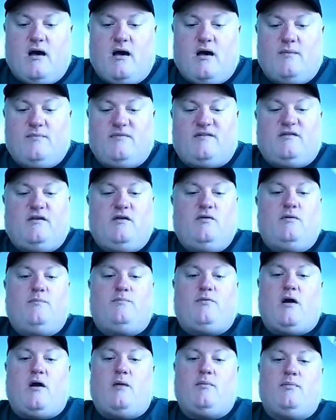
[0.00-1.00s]
So you would
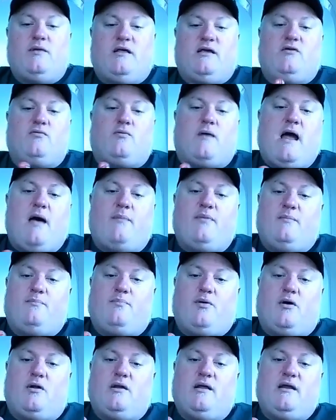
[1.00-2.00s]
probably grab it,
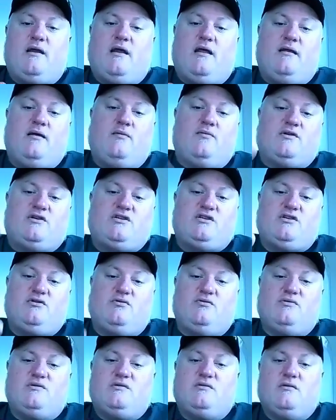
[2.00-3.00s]
pull it, and it would
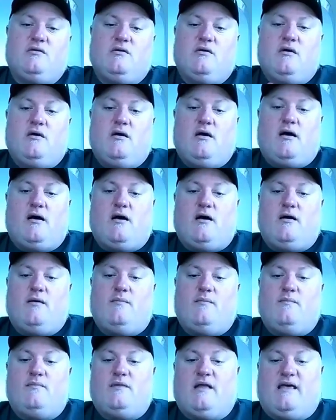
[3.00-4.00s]
shoot
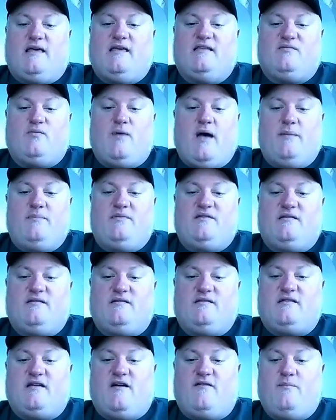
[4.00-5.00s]
like his webs and
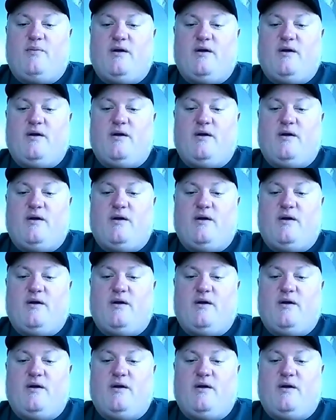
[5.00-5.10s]
stuff.